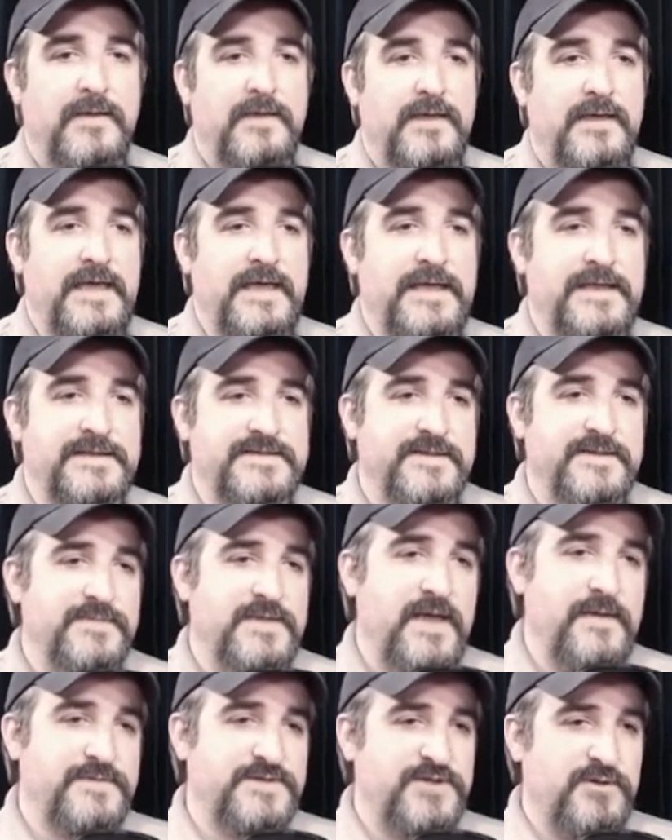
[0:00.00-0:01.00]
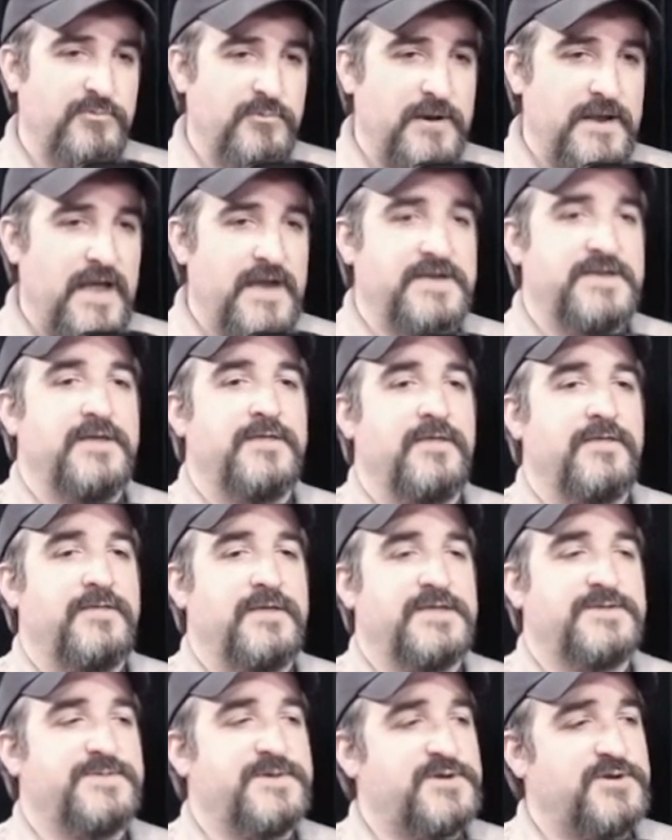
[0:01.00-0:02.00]
And sometimes they'll react to other
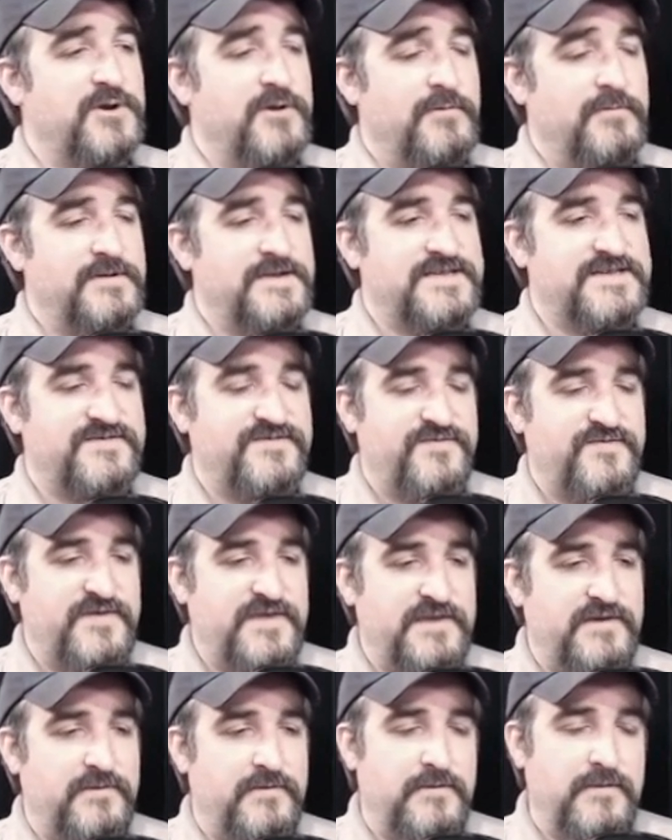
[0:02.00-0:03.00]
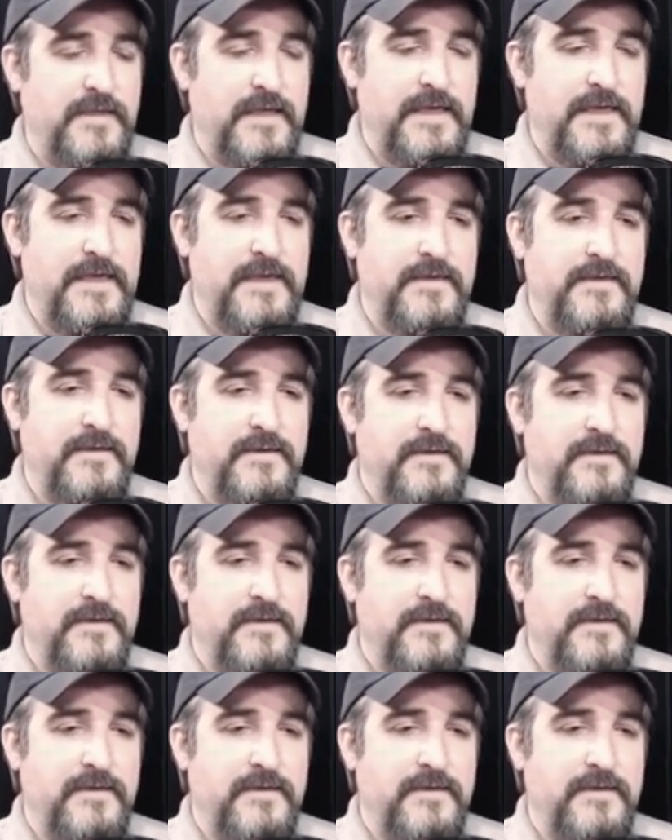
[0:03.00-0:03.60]
things, but you don't always feel like,